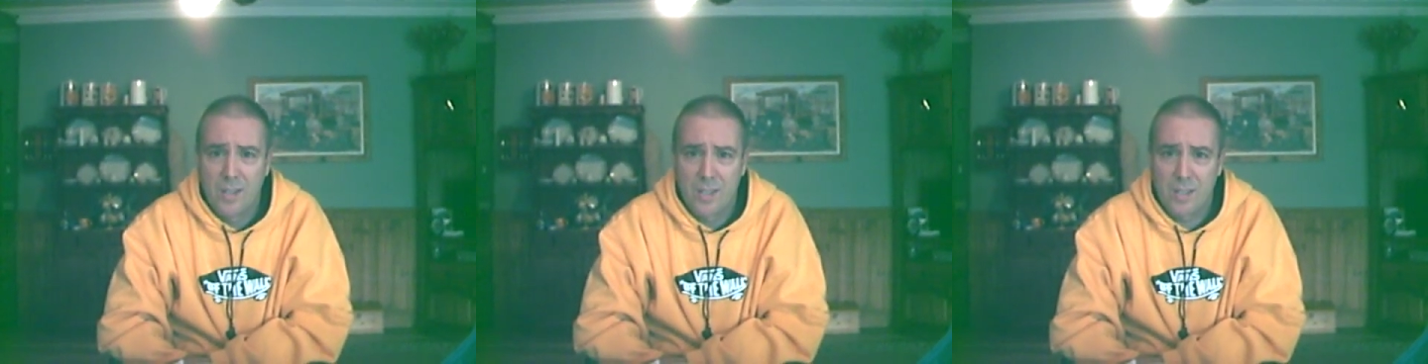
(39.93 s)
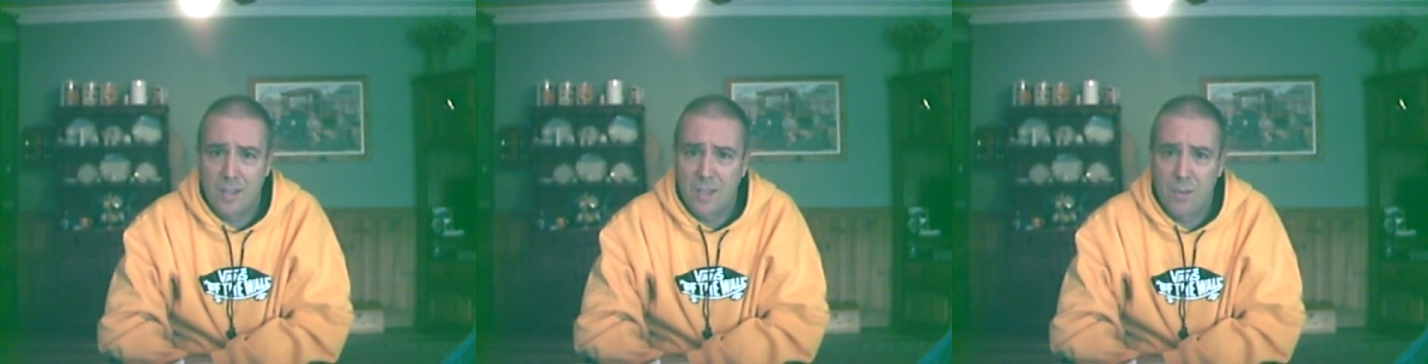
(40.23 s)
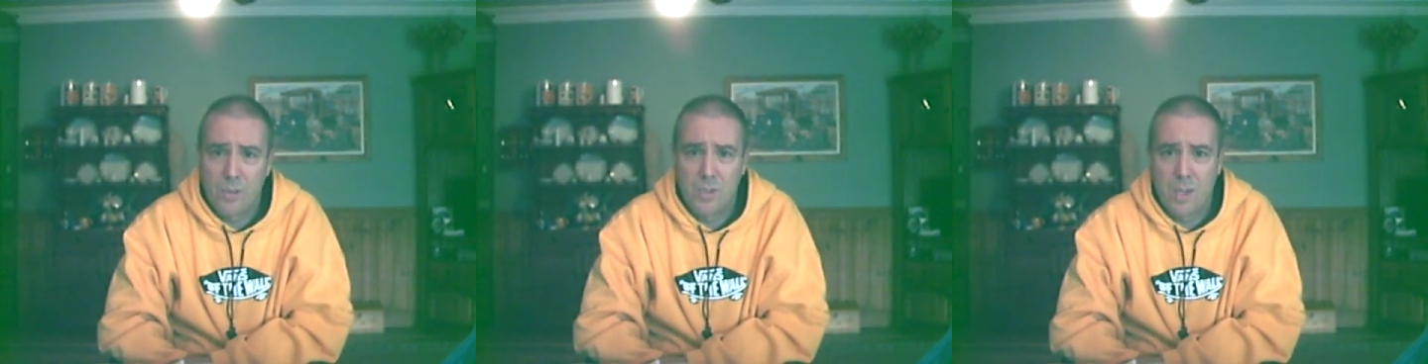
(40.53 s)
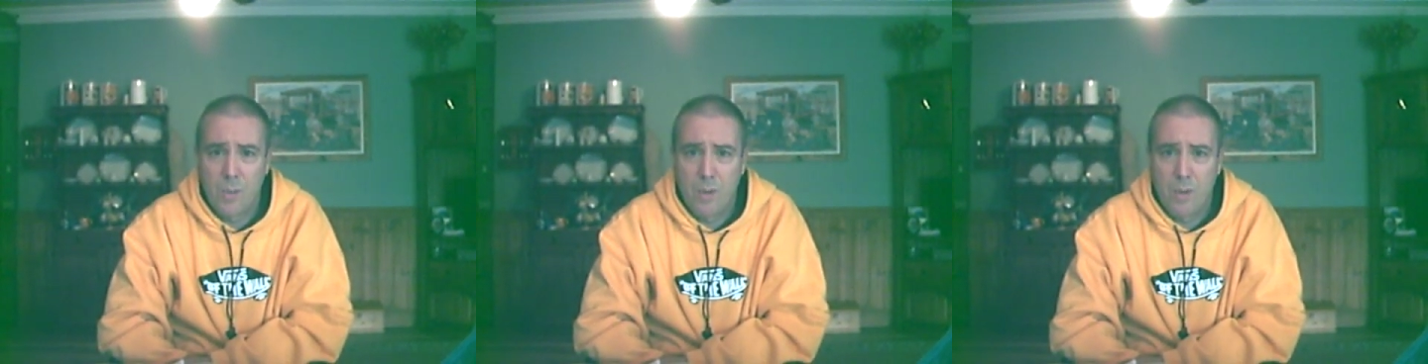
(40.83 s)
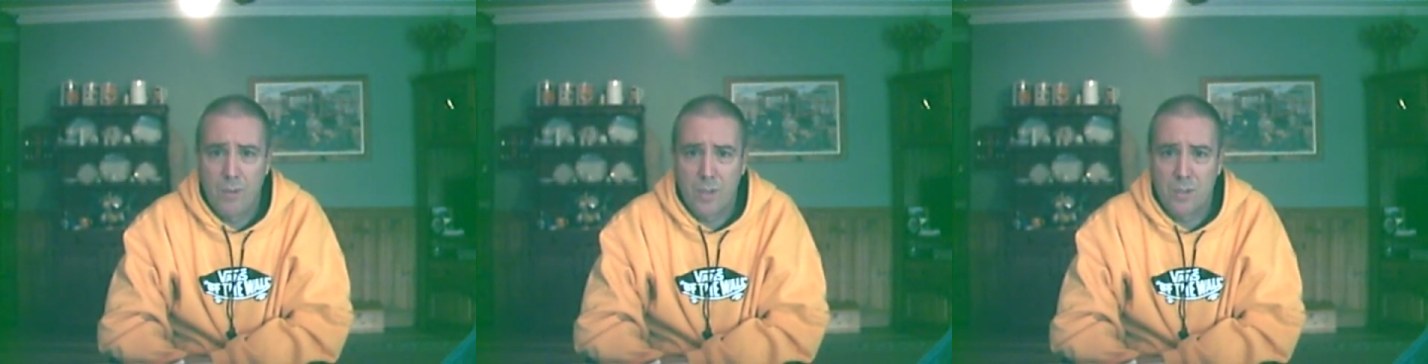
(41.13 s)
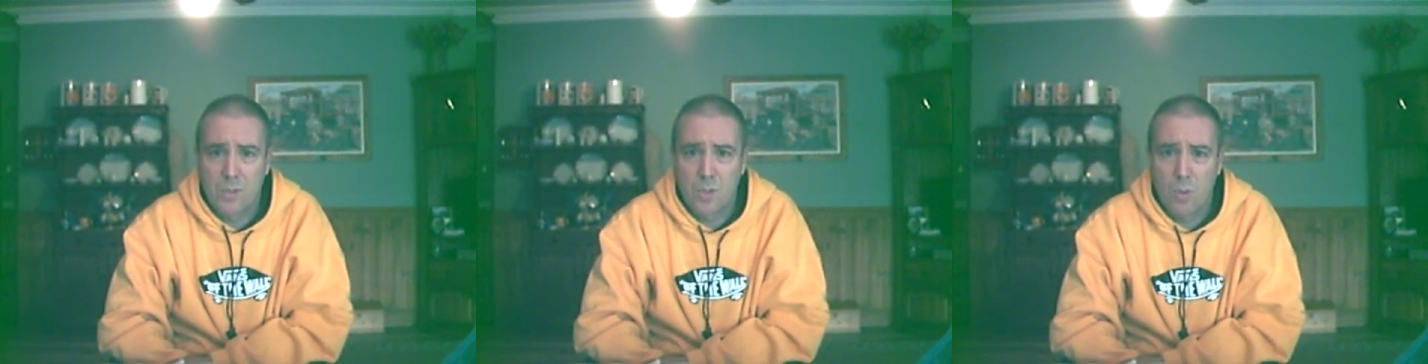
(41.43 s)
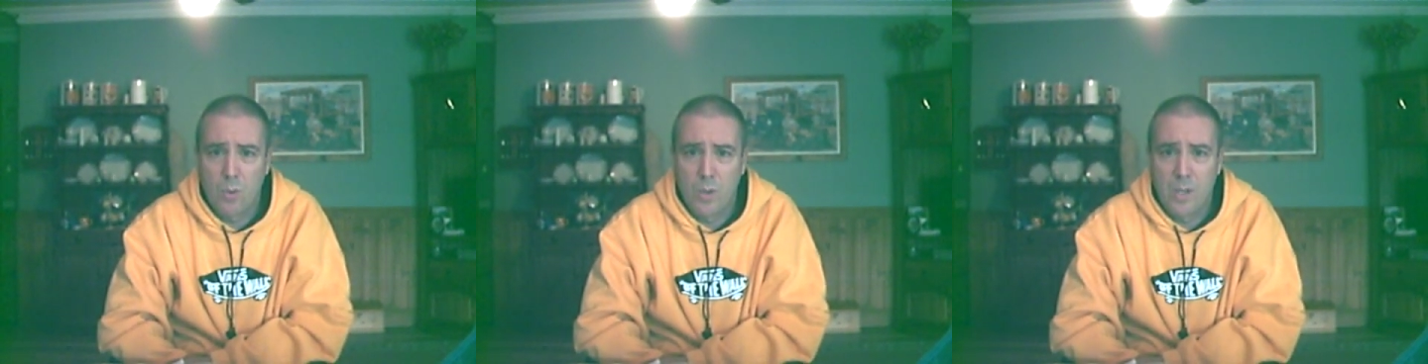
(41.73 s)
that there is no evidence
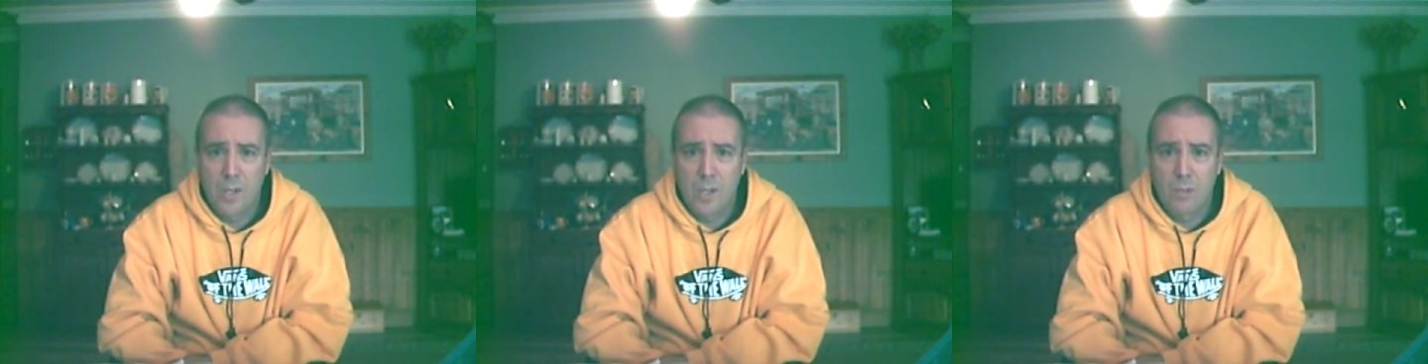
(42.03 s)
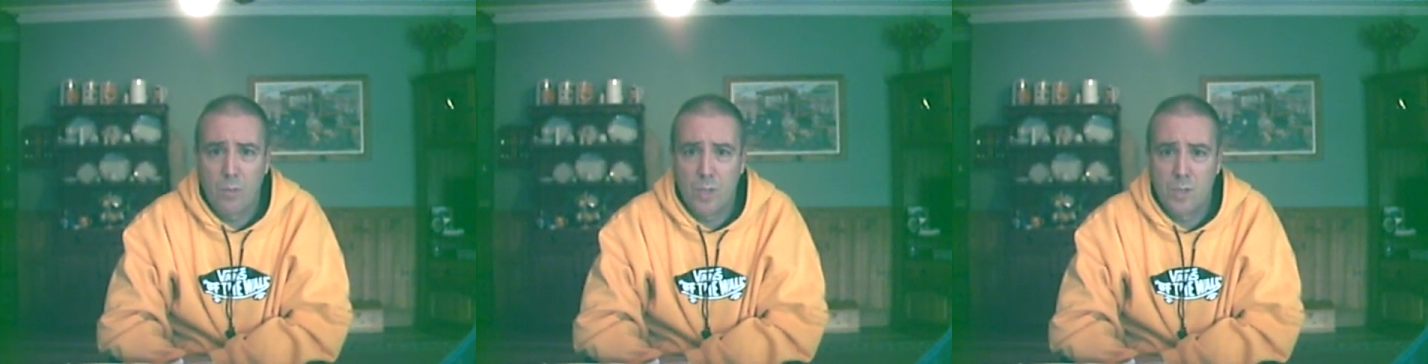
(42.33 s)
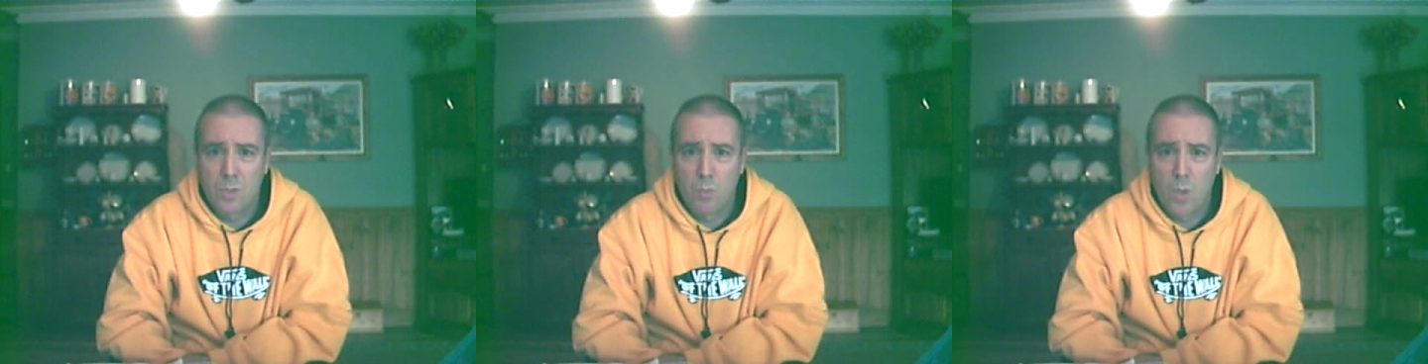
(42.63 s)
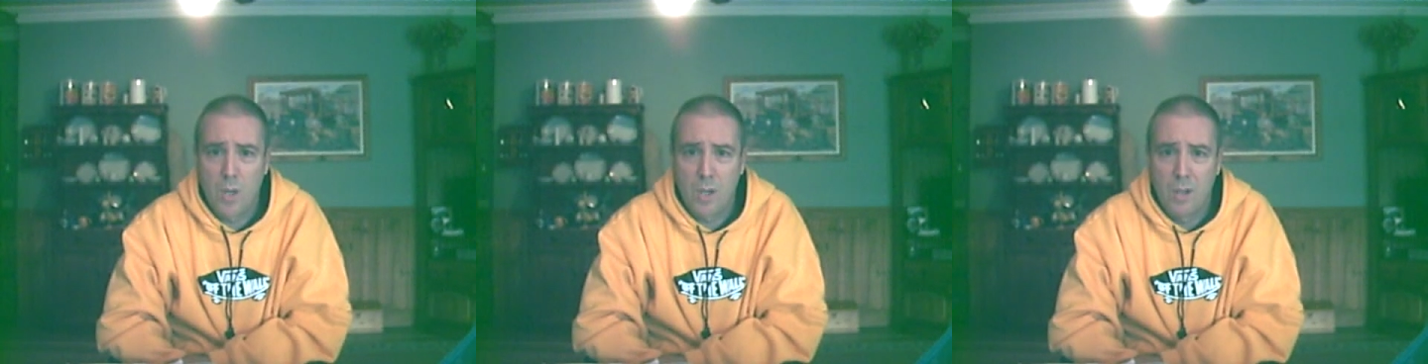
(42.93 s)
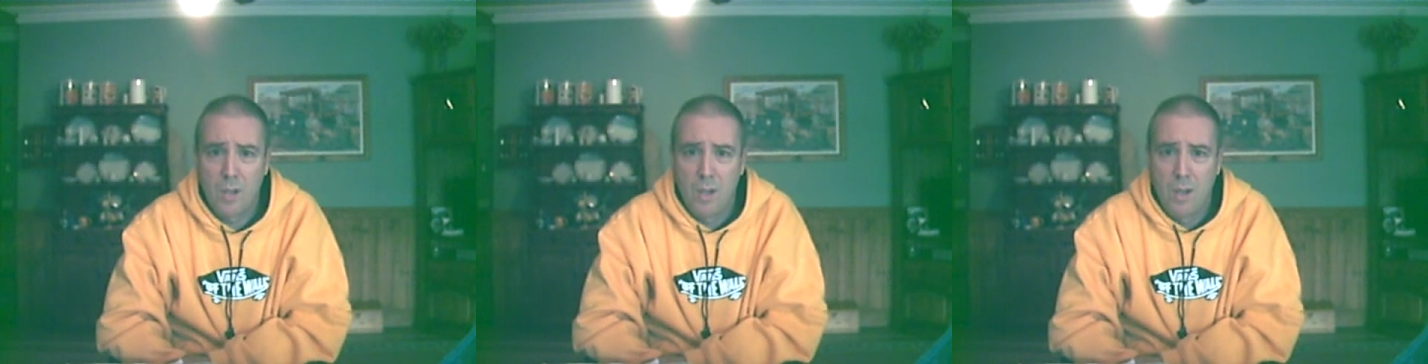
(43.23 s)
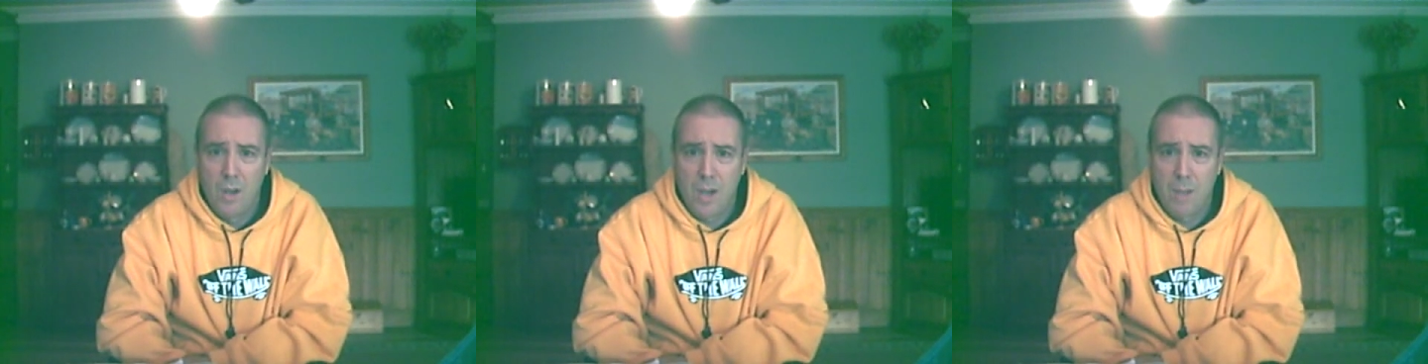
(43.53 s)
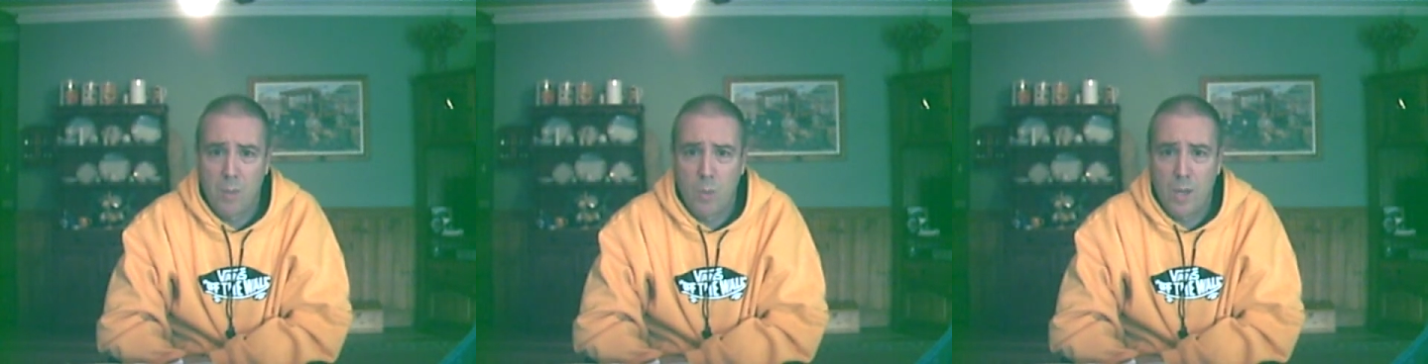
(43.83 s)
or any reason why I
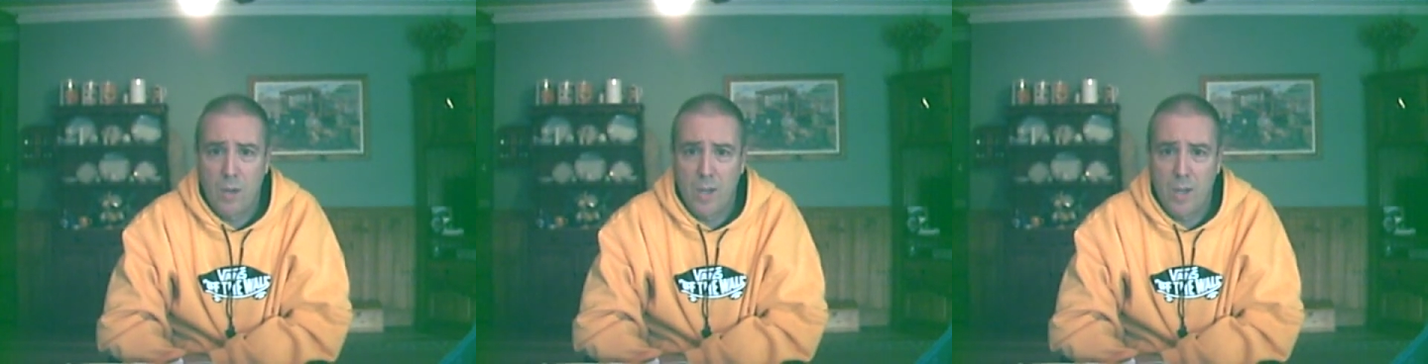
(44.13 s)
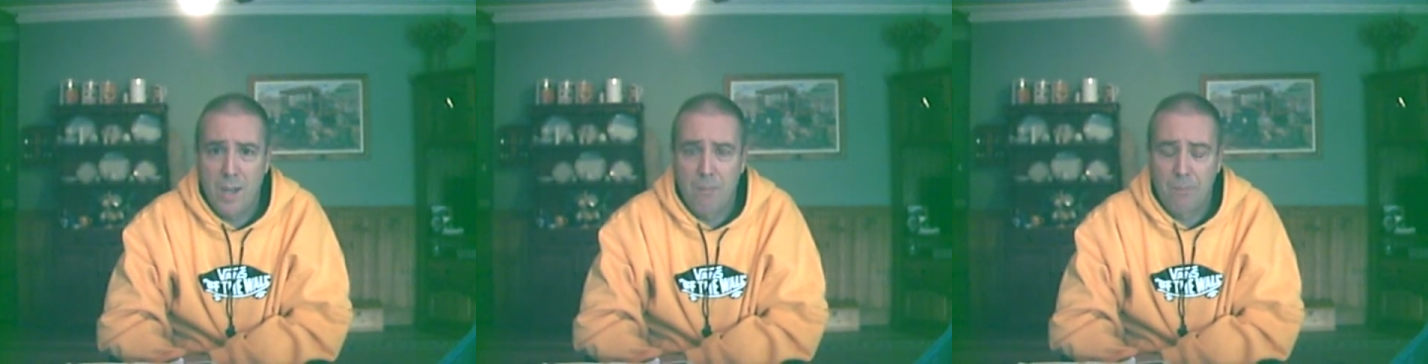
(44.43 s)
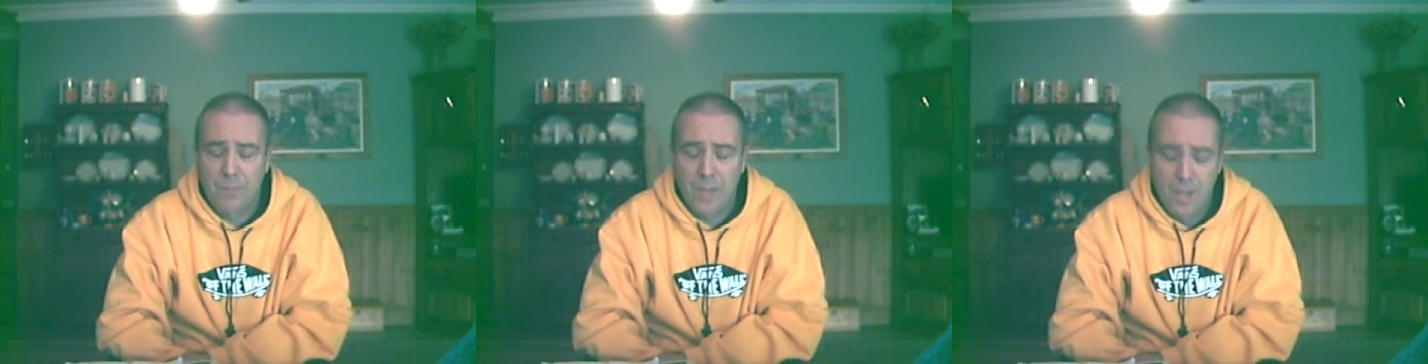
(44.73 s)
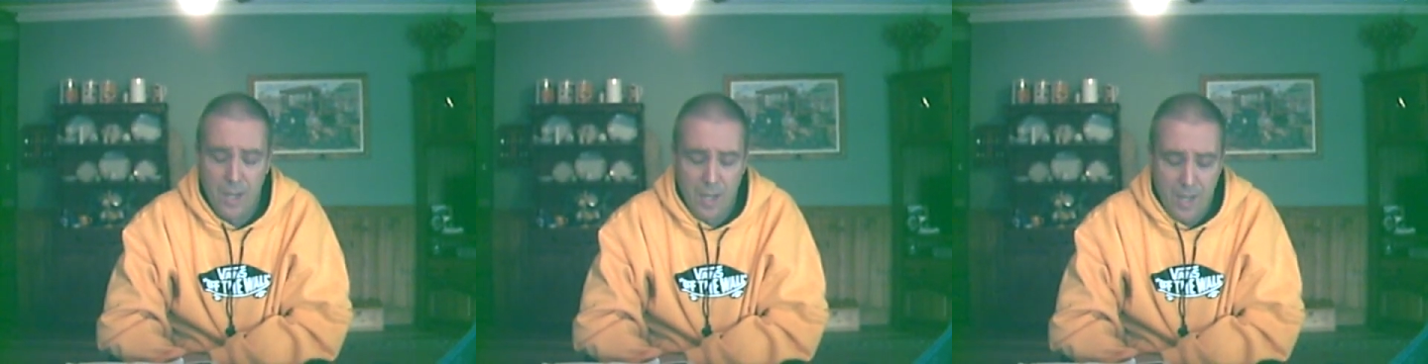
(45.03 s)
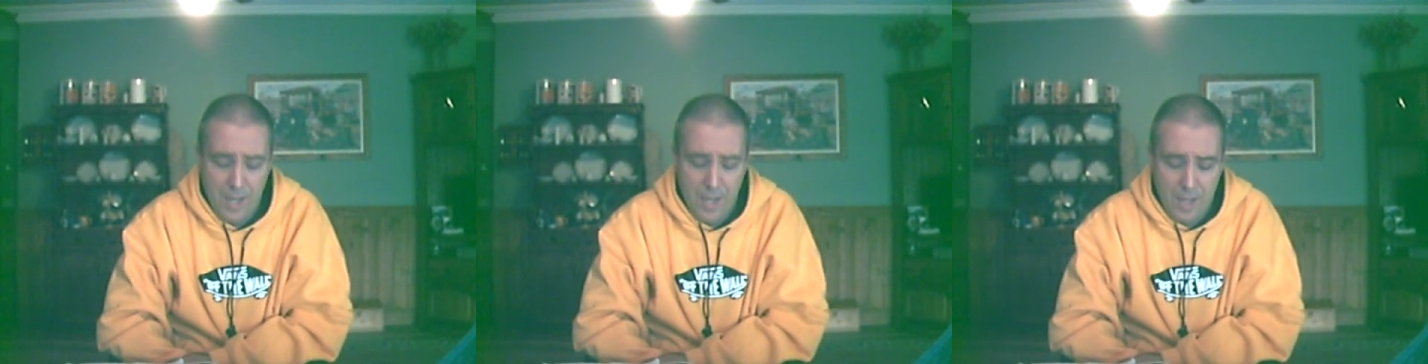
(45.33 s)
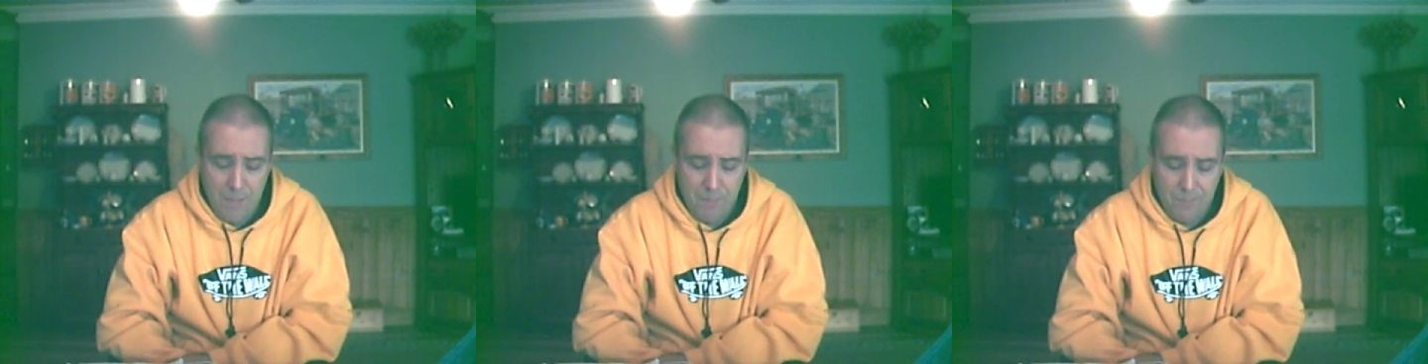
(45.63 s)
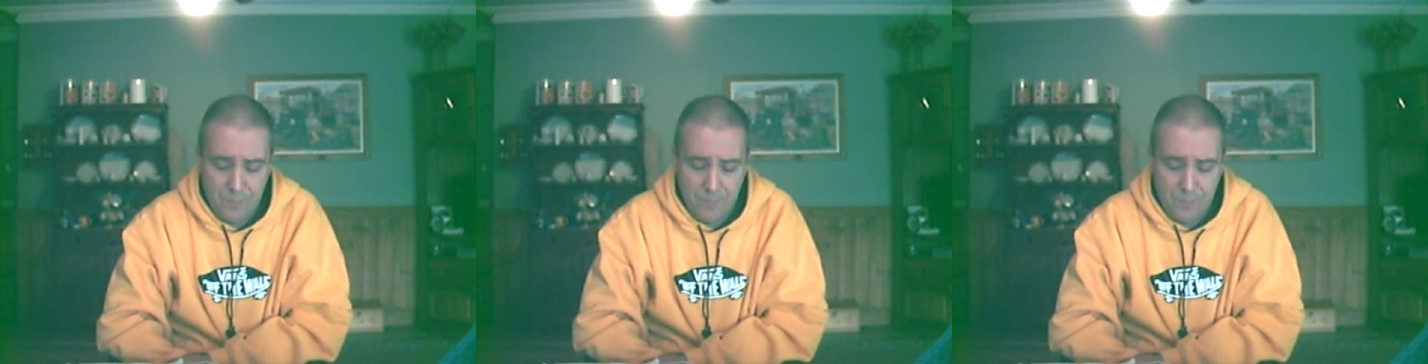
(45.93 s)
am the way I am.